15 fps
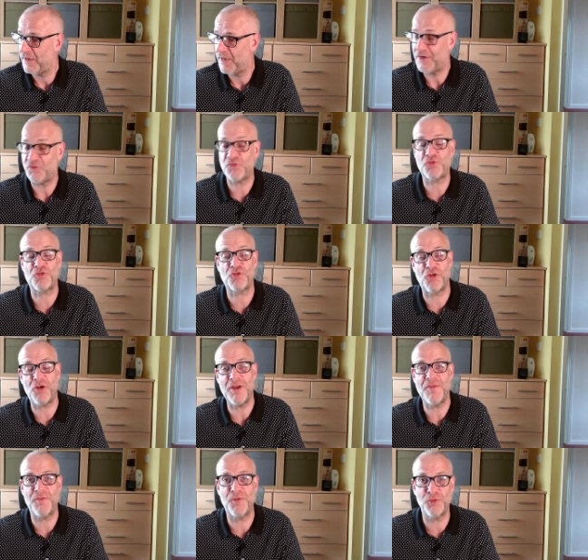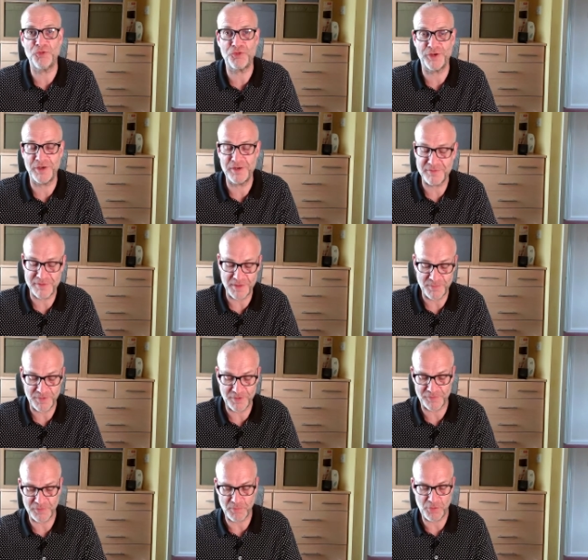tri-functional, isn't it?
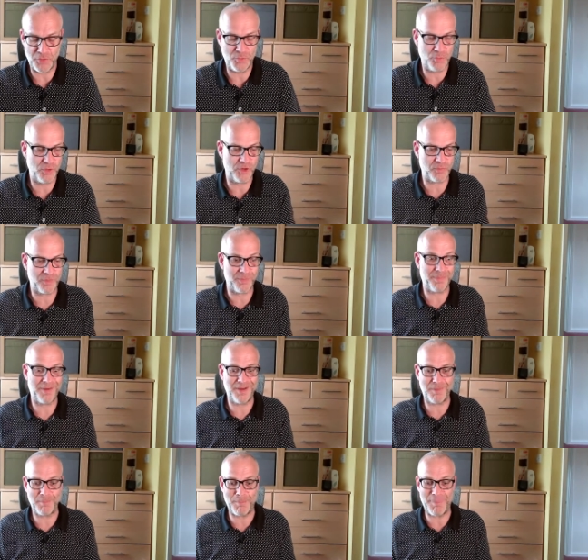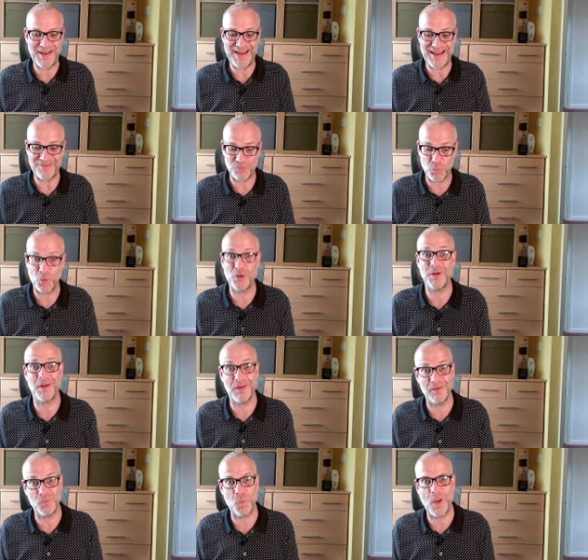Because the mode works with the
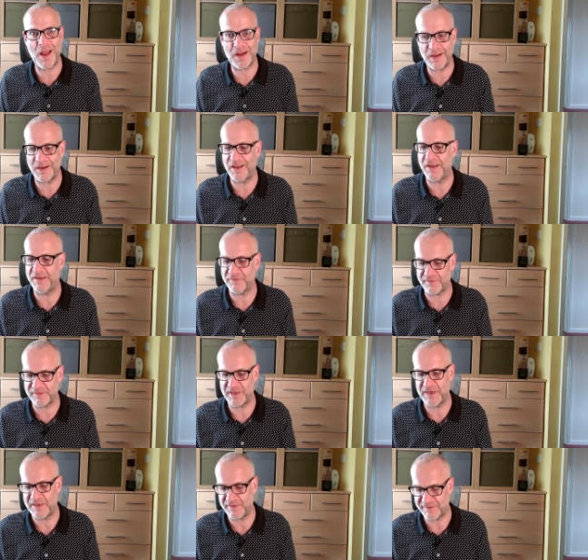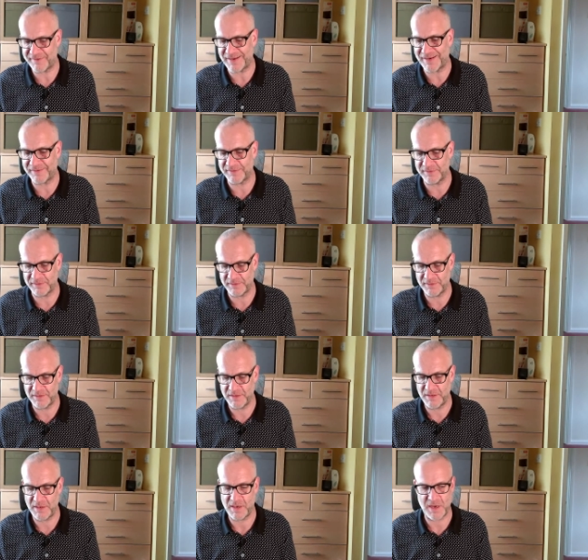PS1 as well as the Saturn
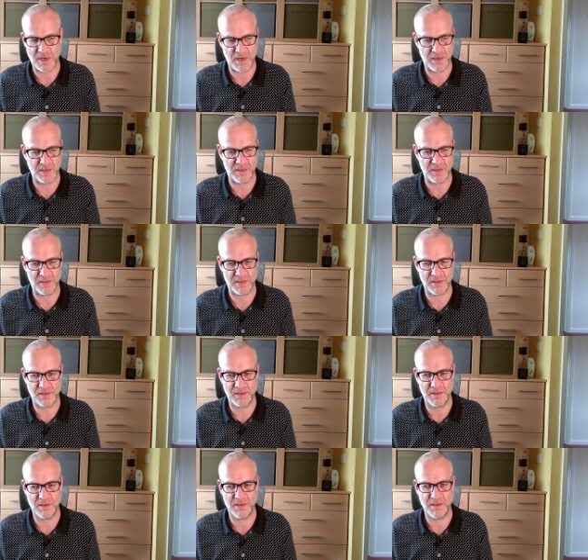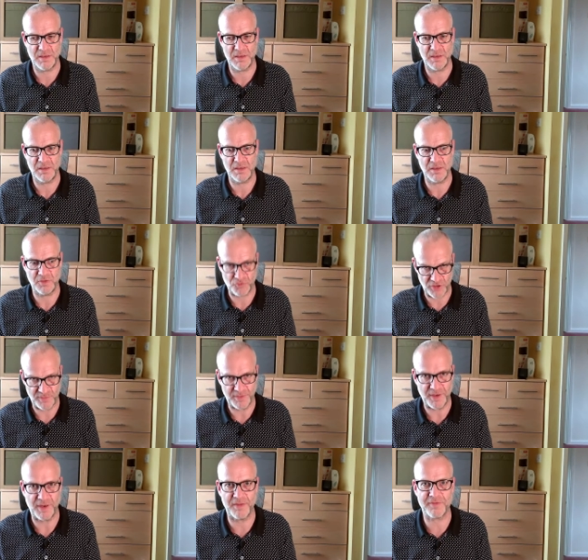and the
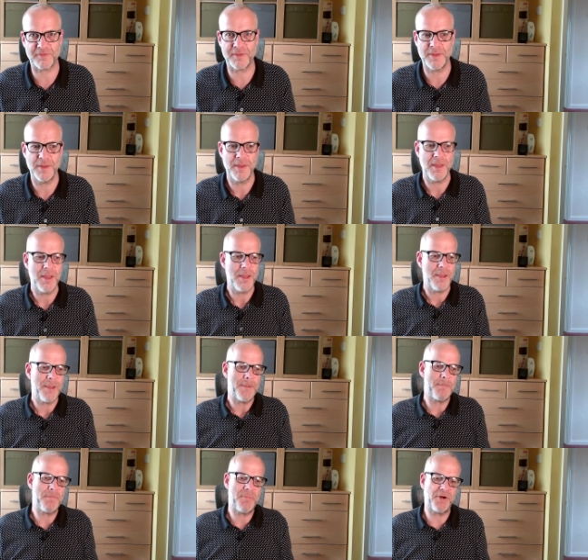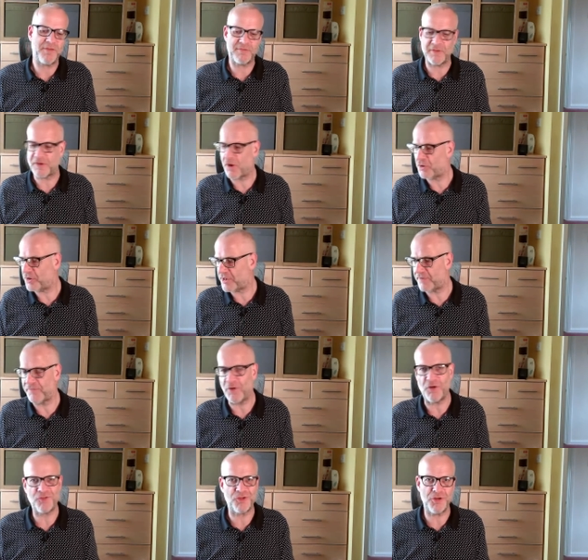Dreamcast. But it's the kind of
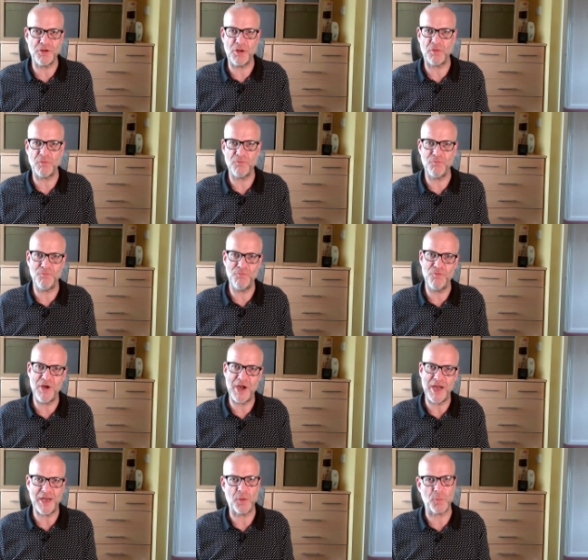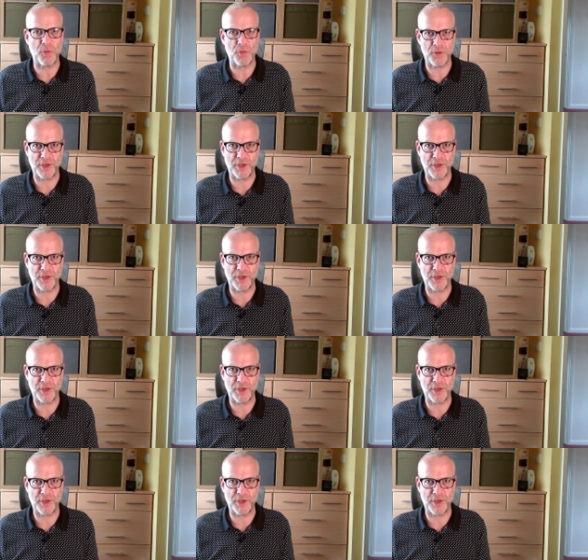device you're not really going to want to